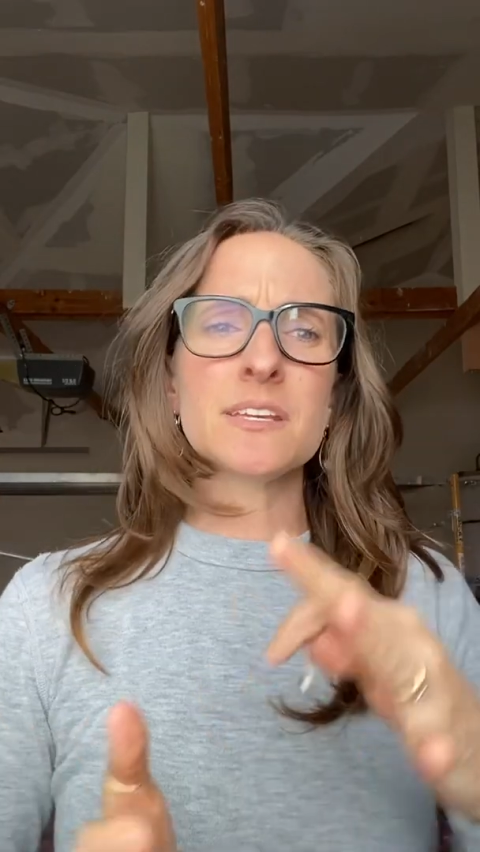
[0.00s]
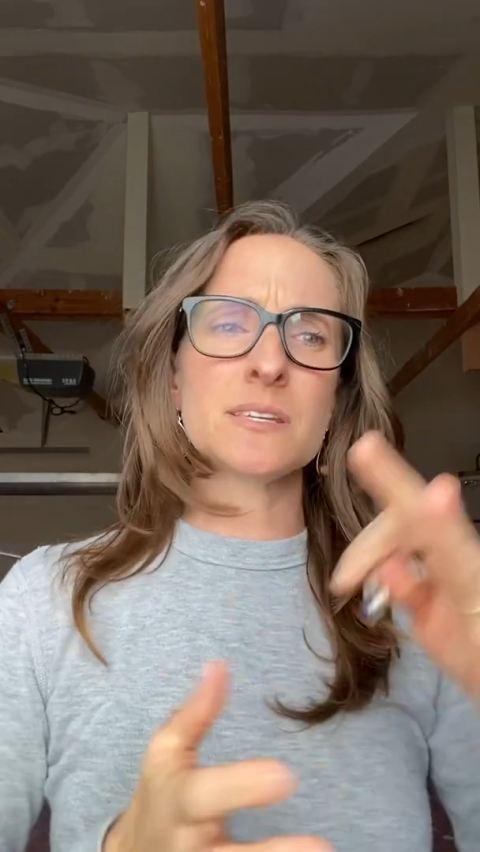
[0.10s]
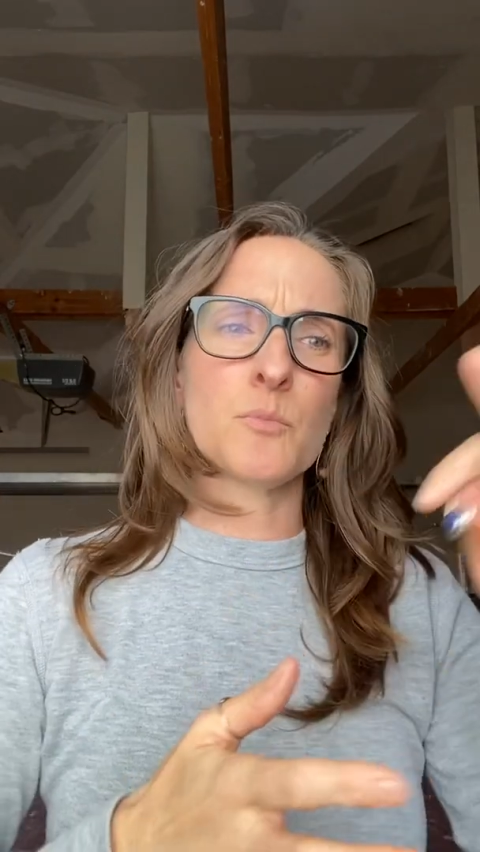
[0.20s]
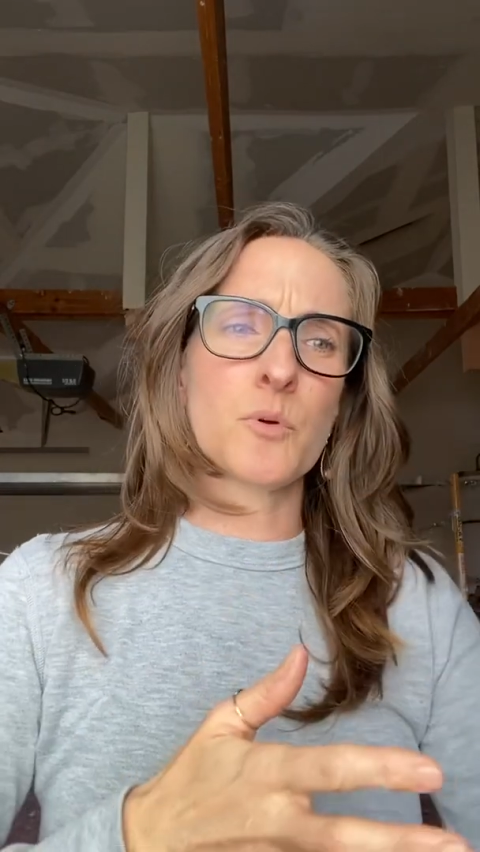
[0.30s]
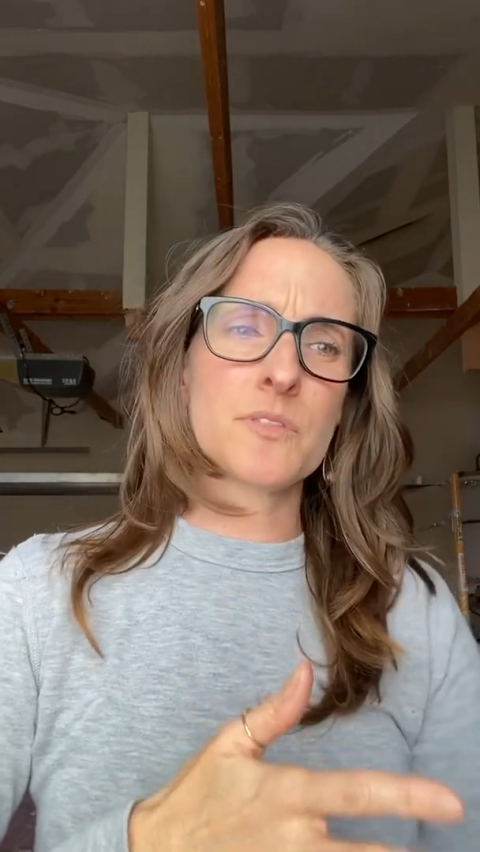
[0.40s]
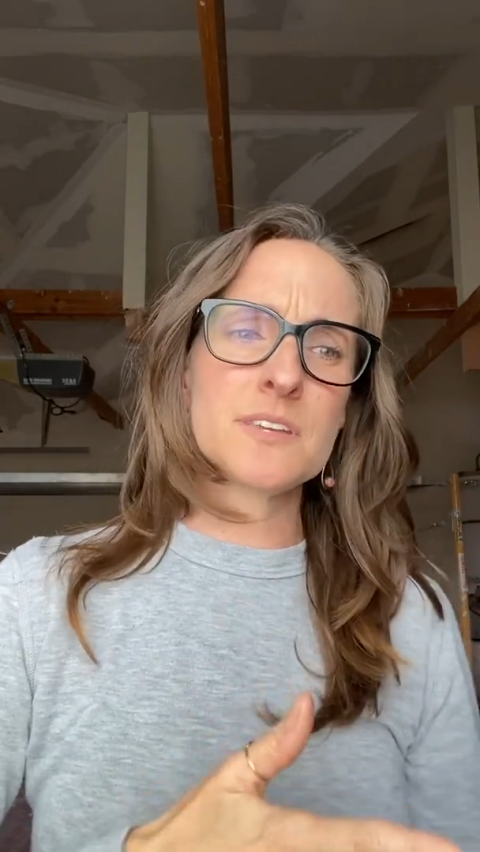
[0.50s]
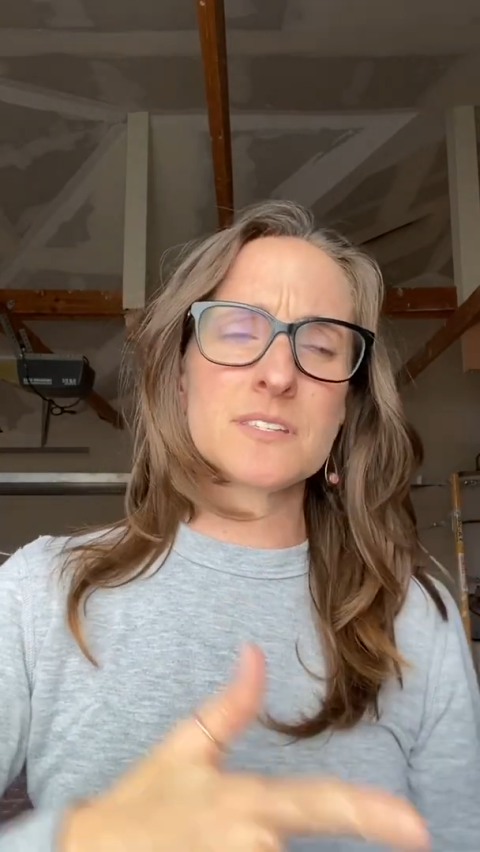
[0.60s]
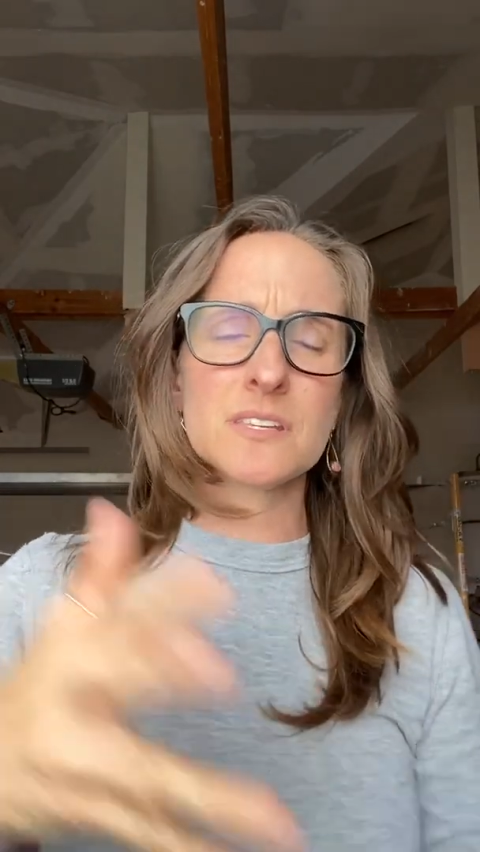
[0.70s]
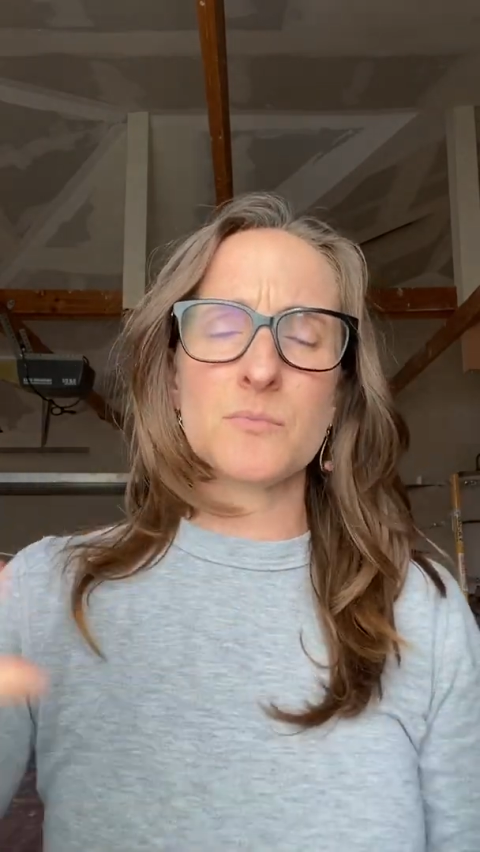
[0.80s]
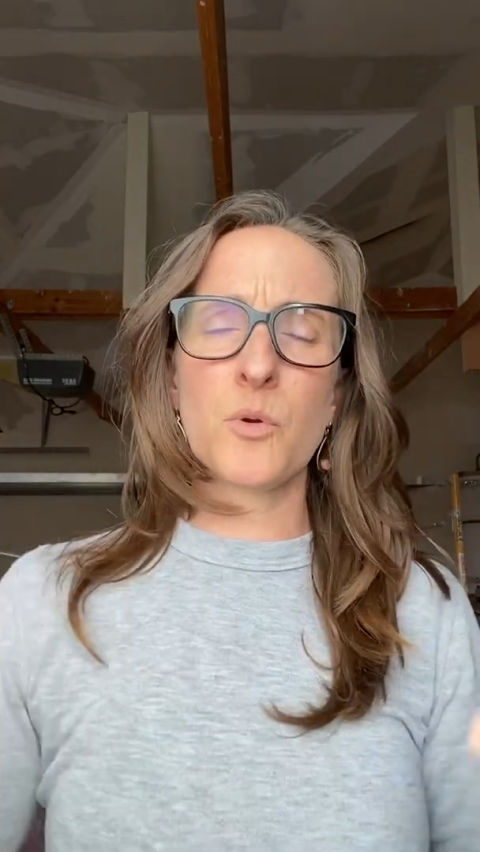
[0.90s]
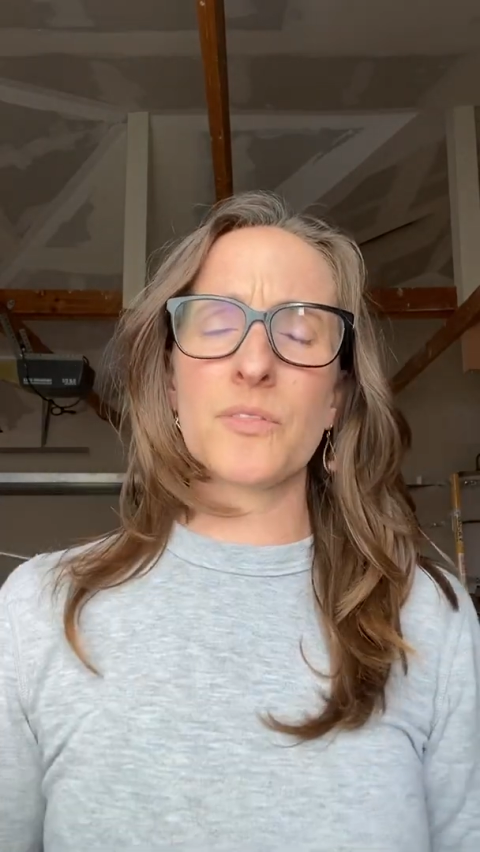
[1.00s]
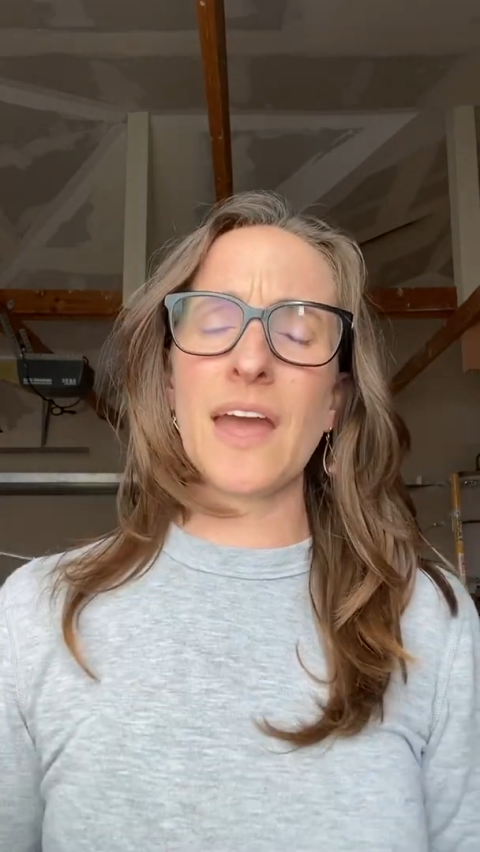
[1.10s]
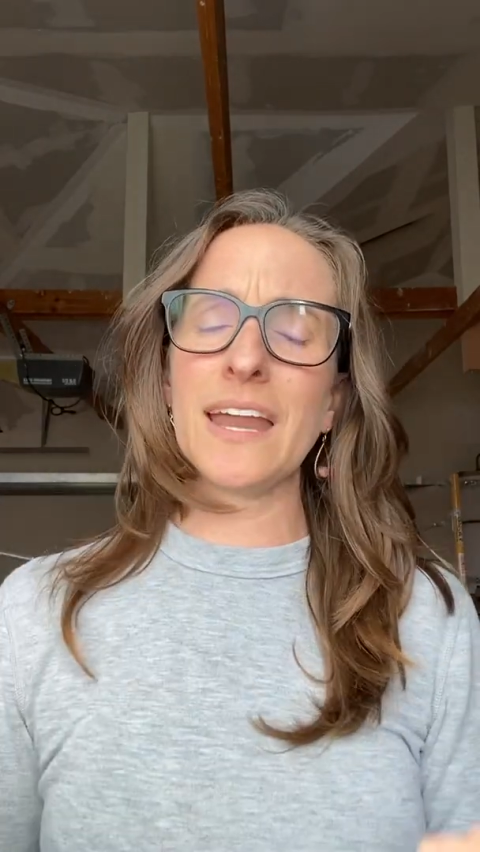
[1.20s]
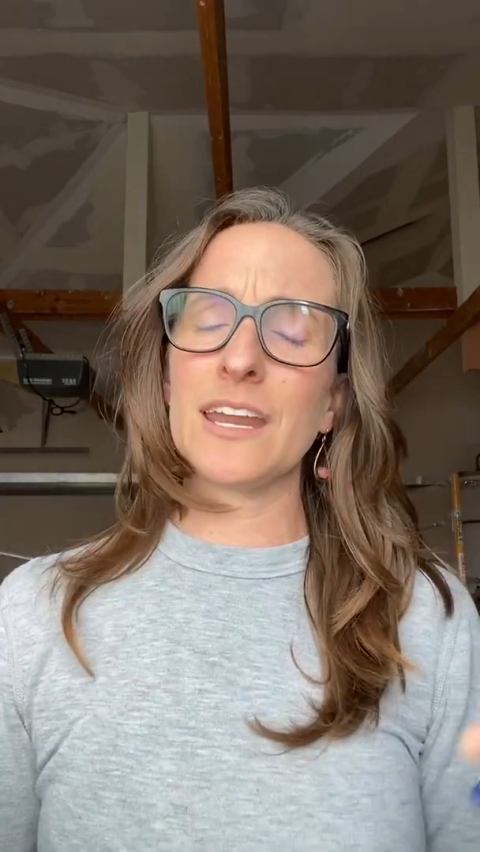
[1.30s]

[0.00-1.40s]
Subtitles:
Is it more this? Is it more that?